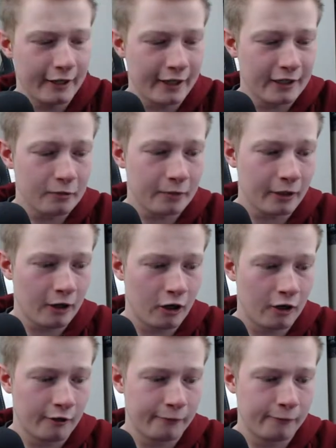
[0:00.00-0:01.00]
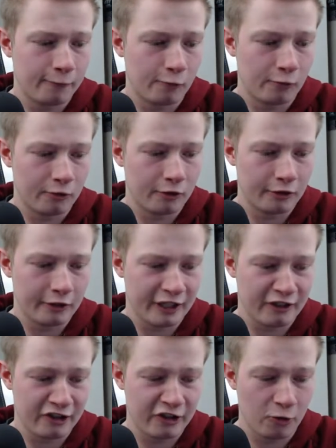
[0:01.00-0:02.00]
Yeah, that's about half for
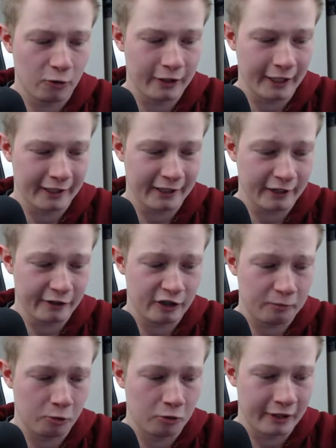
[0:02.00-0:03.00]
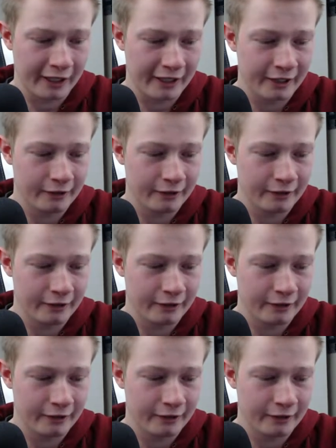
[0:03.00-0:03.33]
the shortcake, and I just poured it